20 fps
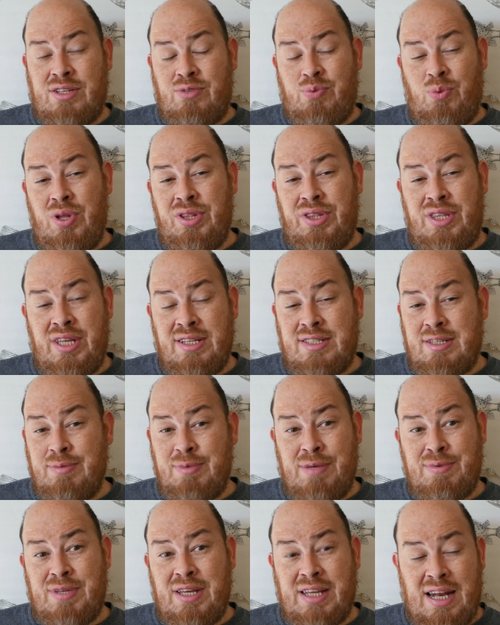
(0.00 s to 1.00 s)
That's one thing.
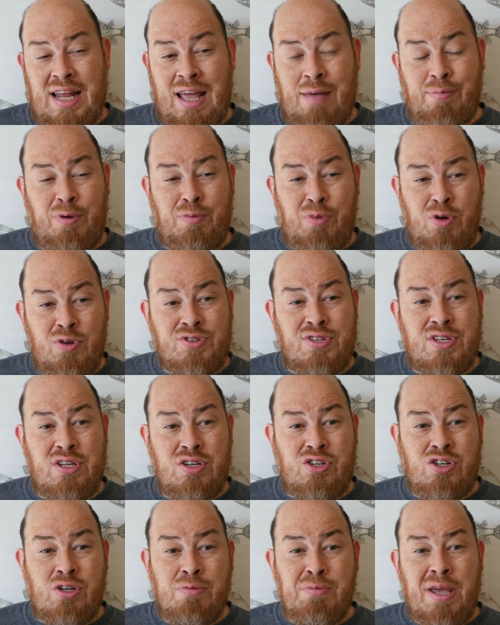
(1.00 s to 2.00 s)
Sometimes that can happen, but
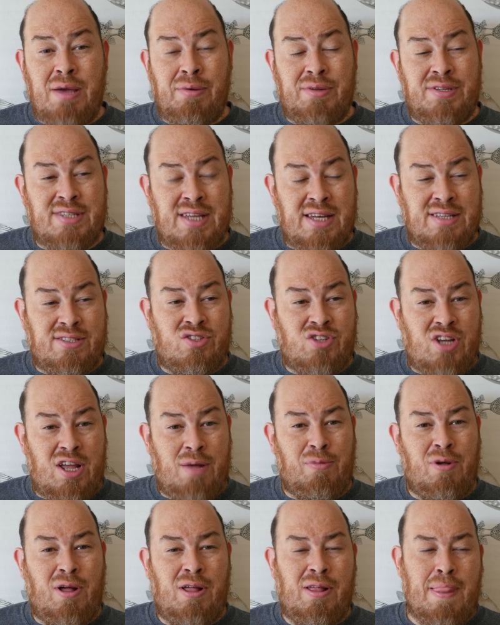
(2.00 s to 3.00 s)
mostly you should be able to say as a
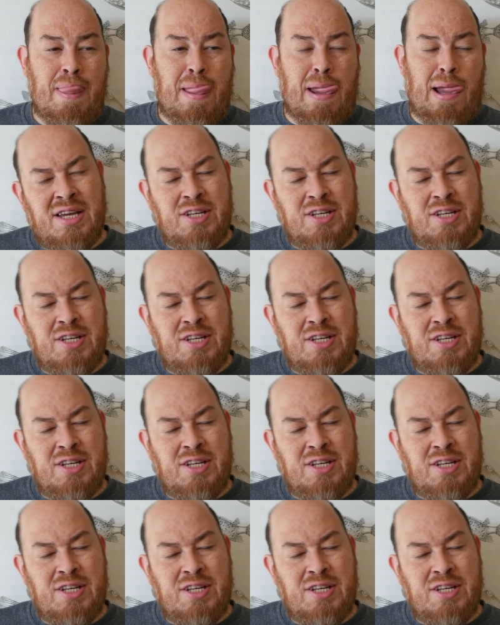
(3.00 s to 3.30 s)
jam, uh,